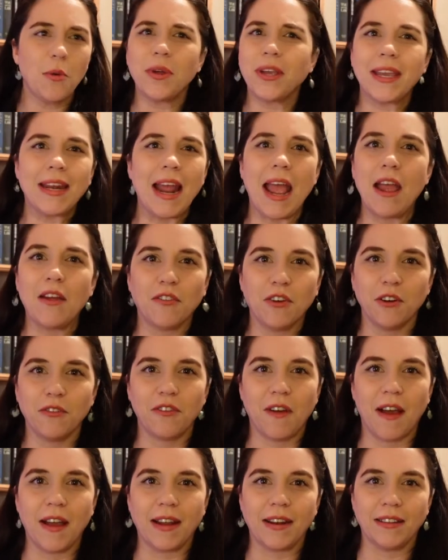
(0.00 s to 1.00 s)
one could ever
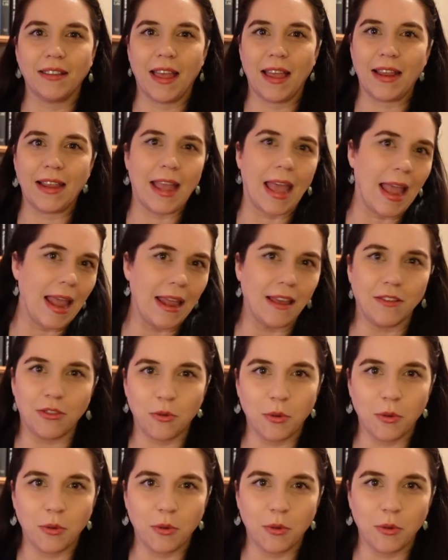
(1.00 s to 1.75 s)
find like A